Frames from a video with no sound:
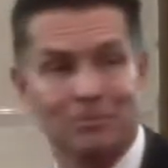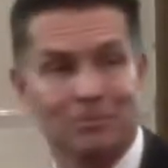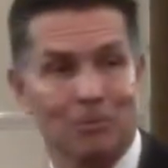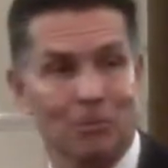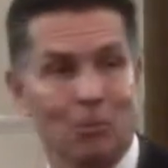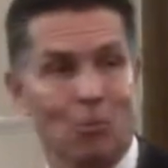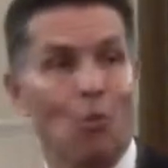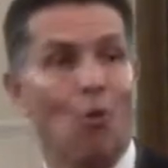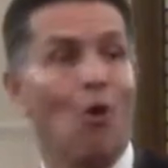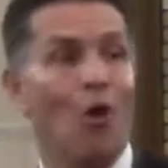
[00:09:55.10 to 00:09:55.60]

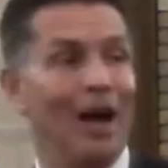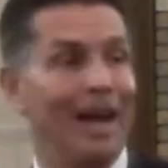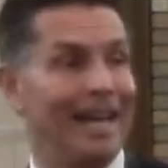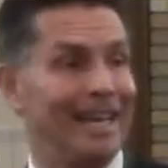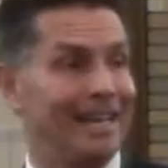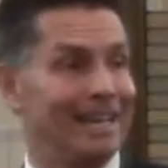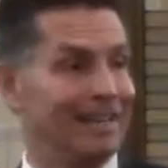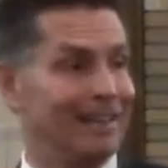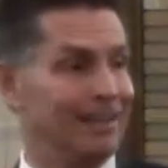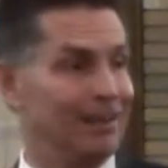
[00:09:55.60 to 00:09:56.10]

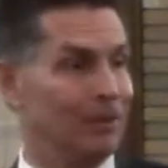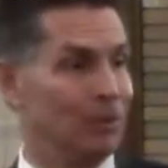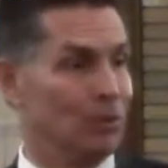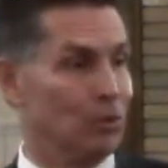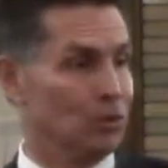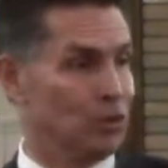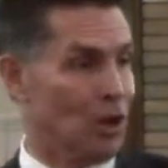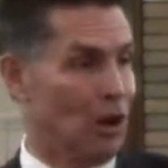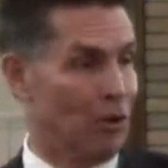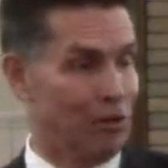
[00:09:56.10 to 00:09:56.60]
One
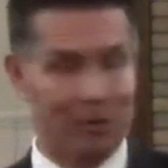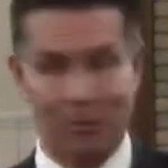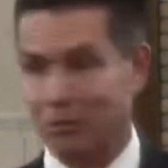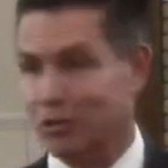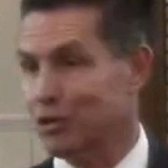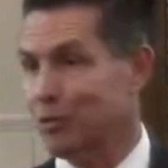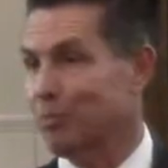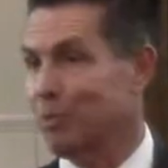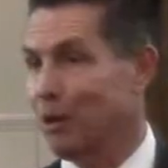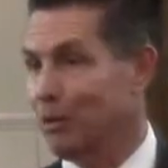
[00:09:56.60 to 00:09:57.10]
was all there was
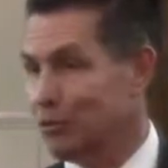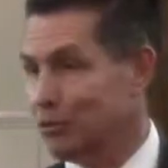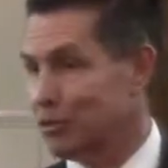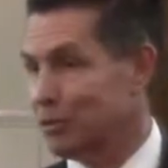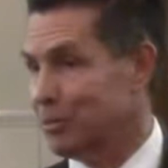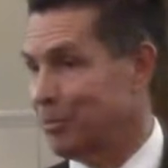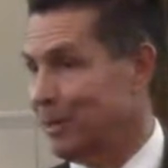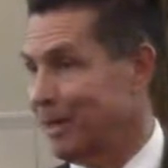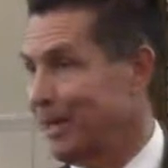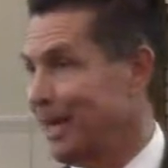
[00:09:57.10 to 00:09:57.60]
supposed
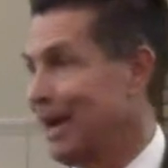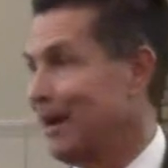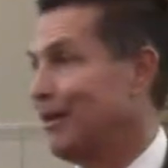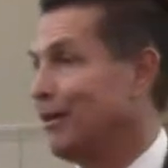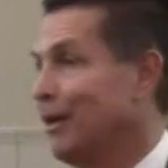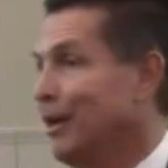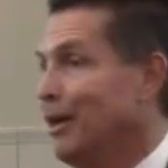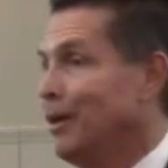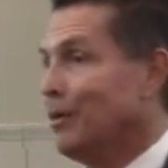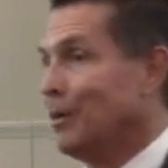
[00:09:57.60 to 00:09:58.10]
to be. Now,
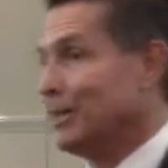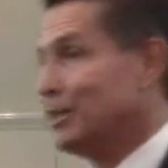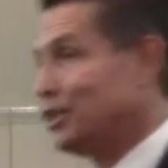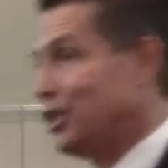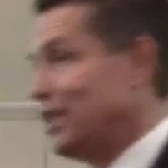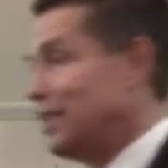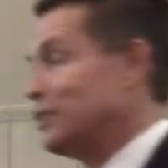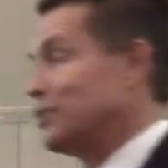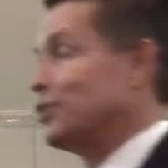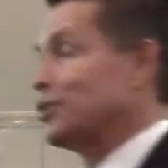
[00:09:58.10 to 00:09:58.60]
when
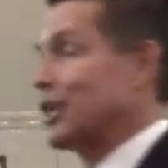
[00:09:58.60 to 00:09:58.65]
Jesus